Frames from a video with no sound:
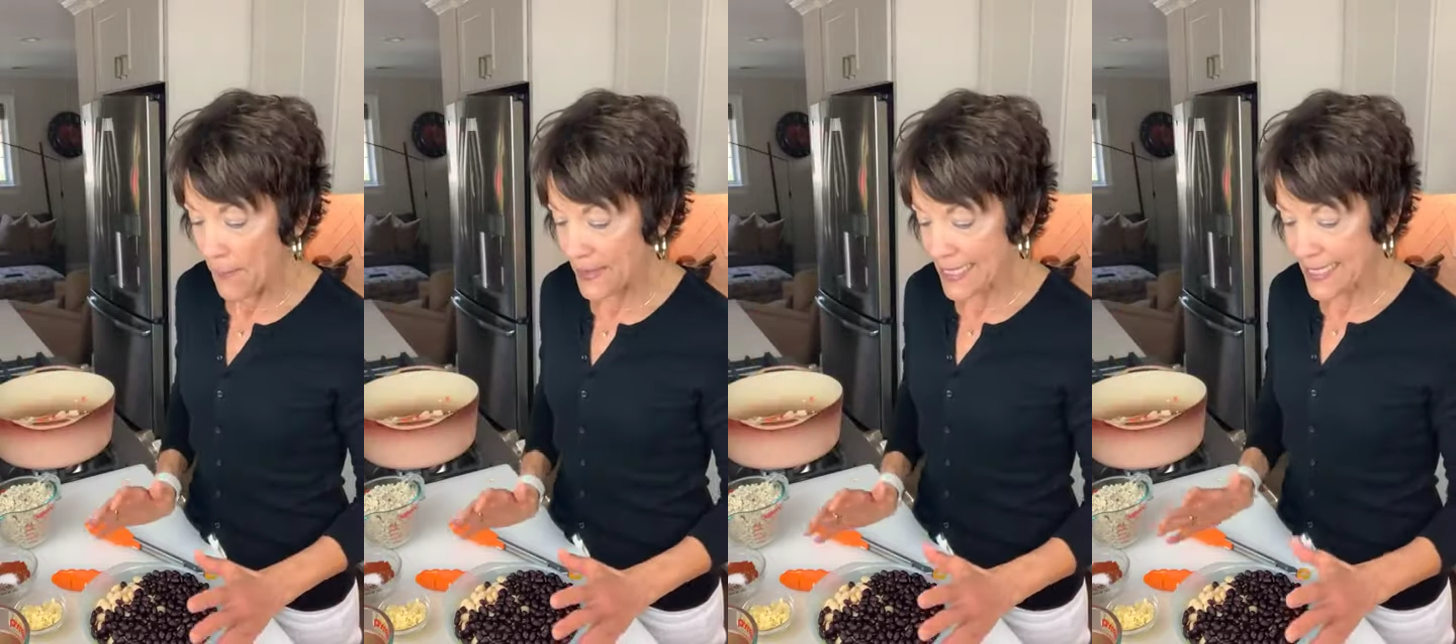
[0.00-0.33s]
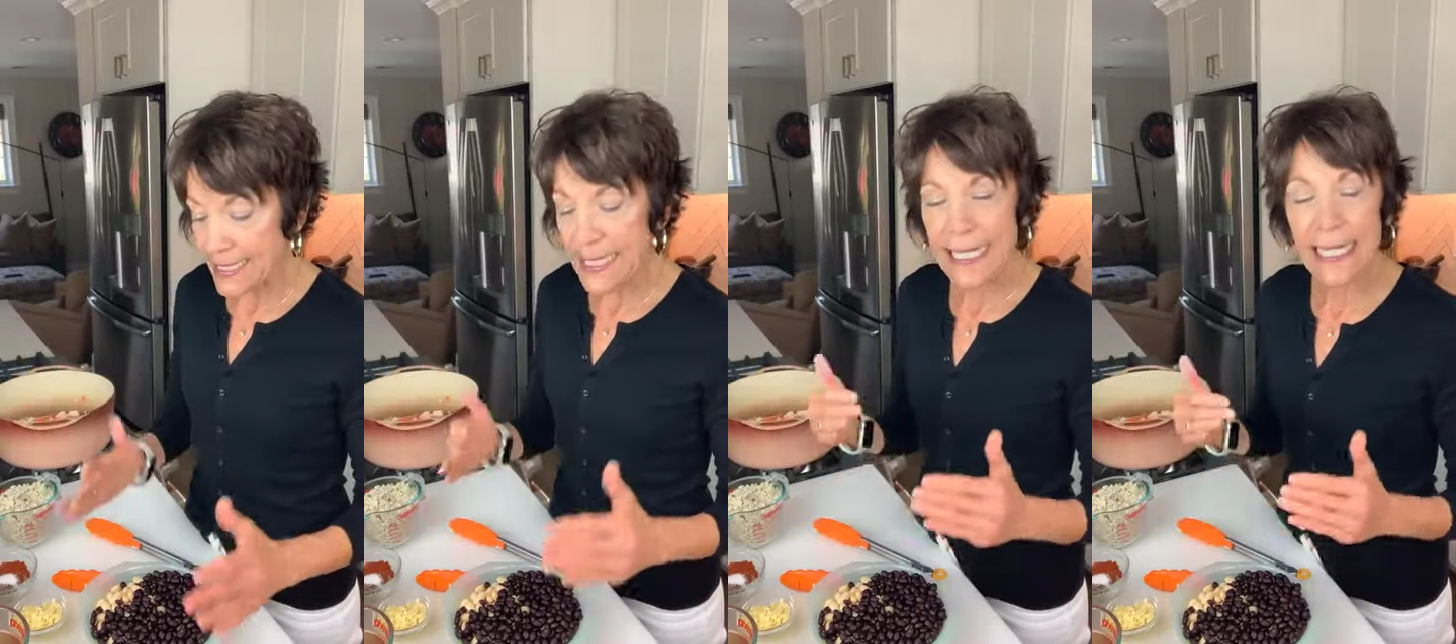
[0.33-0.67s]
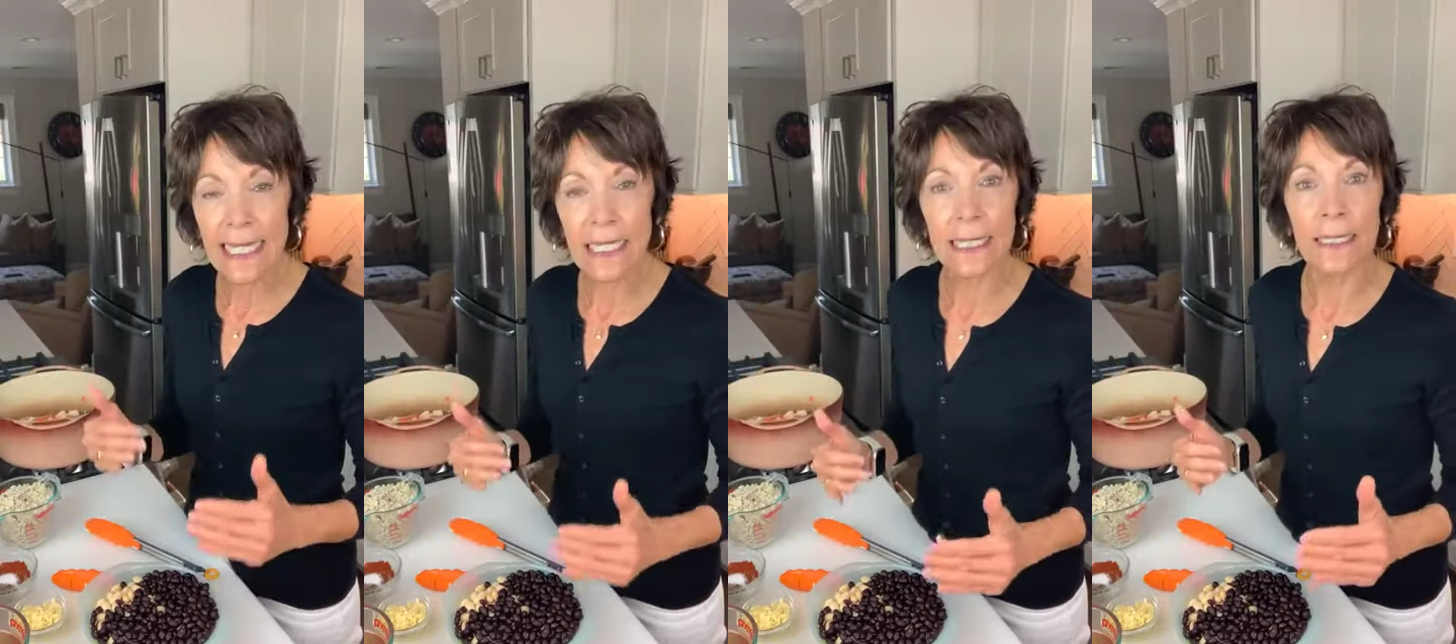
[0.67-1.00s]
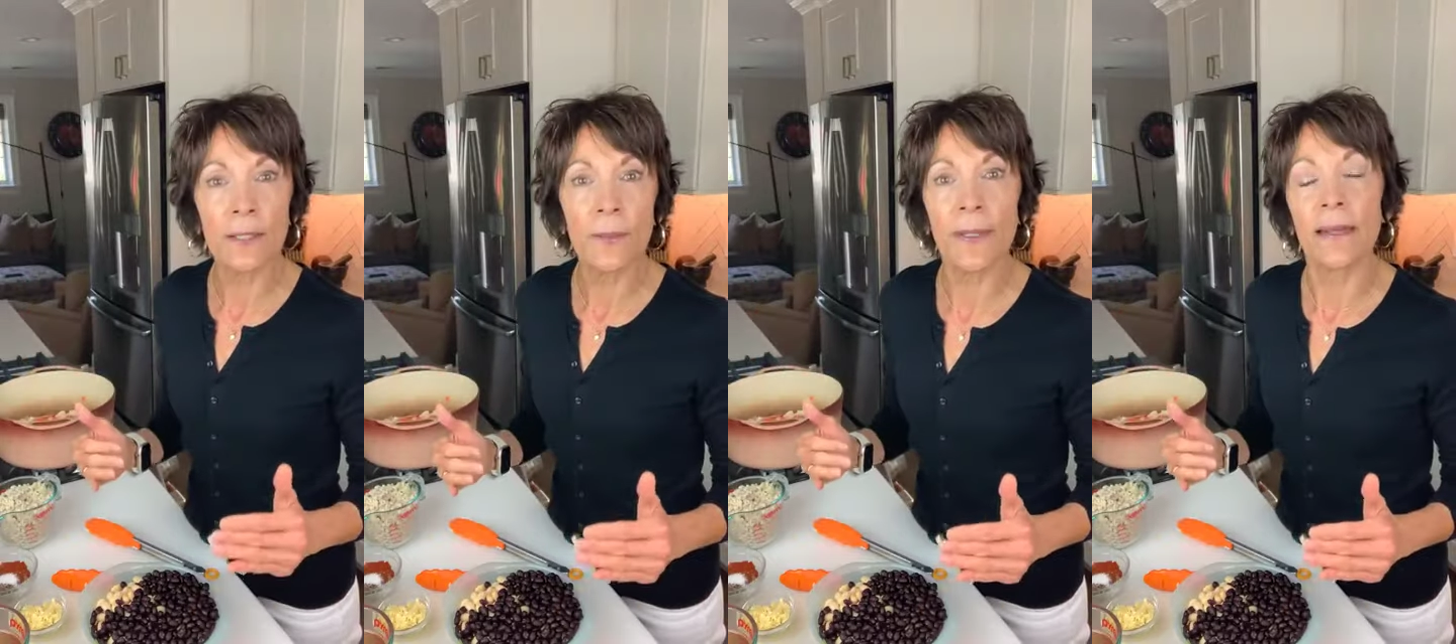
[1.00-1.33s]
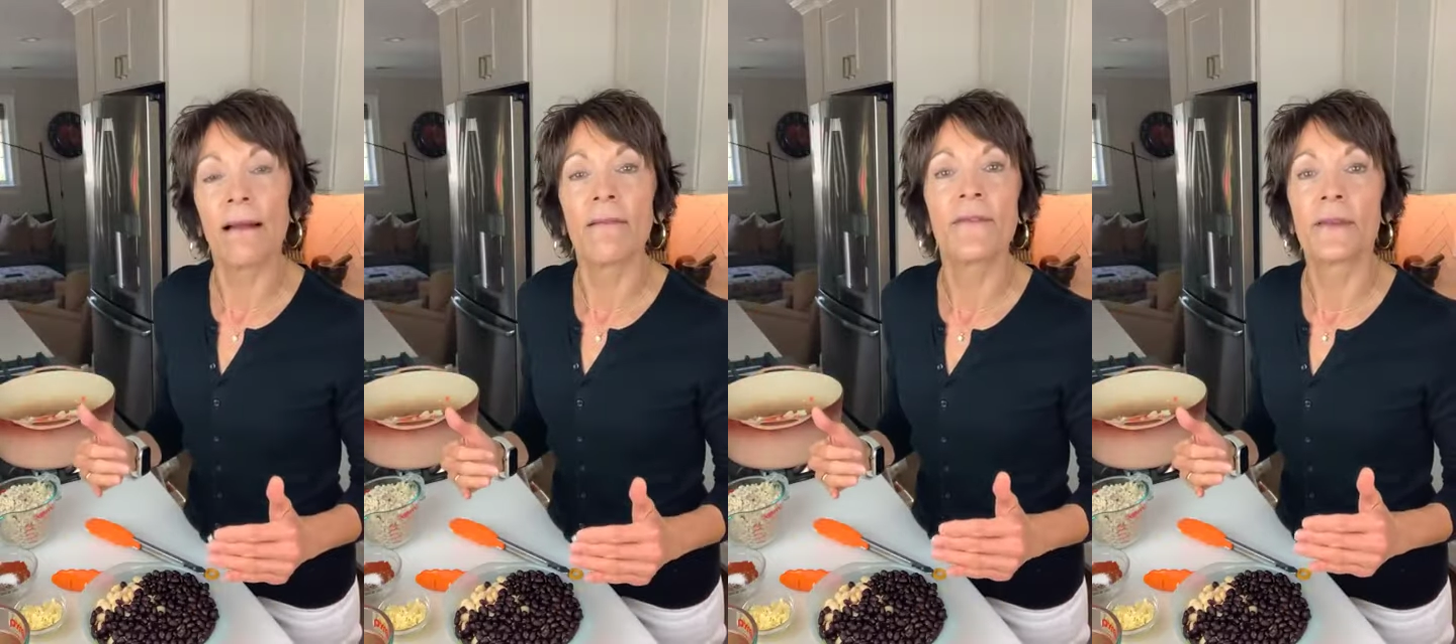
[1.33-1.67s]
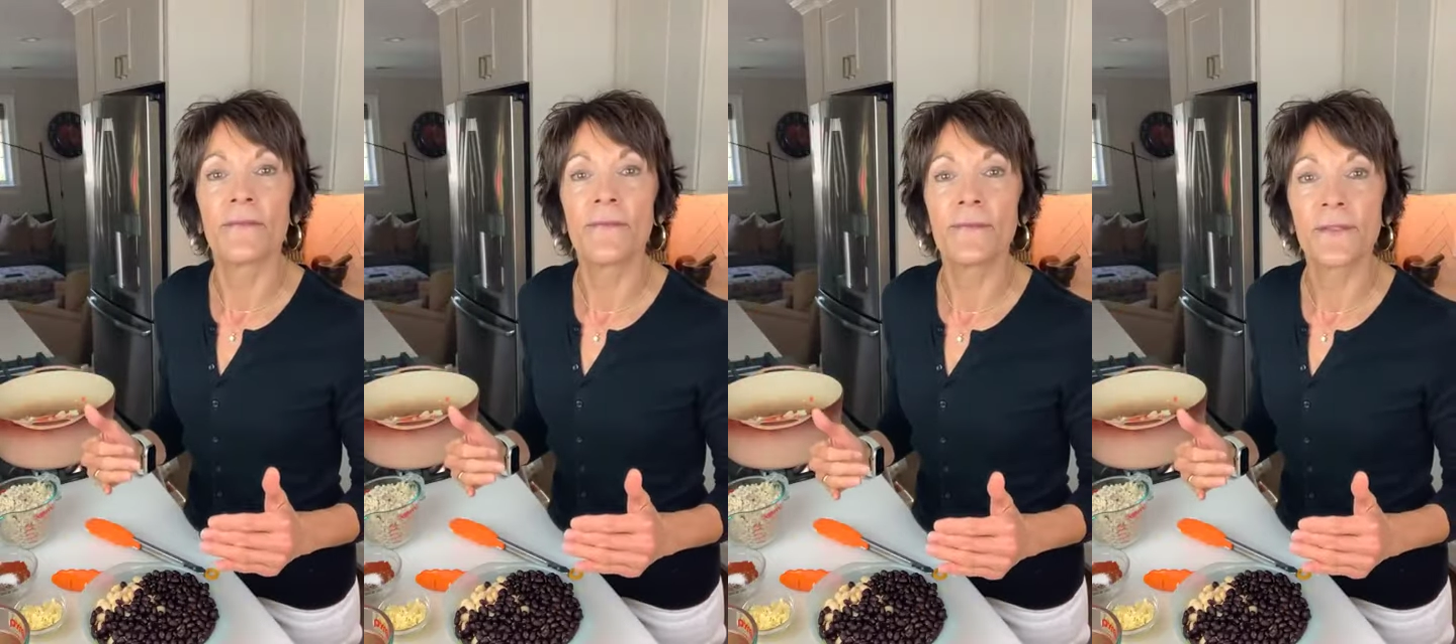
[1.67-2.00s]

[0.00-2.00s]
But it's nice to get a little bit of the